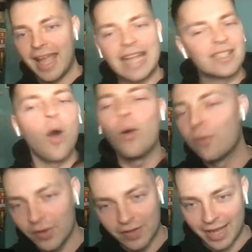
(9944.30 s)
It's
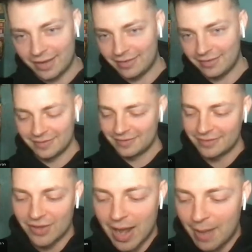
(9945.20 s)
over, Dan.
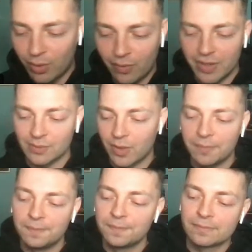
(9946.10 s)
They're not blowing this one.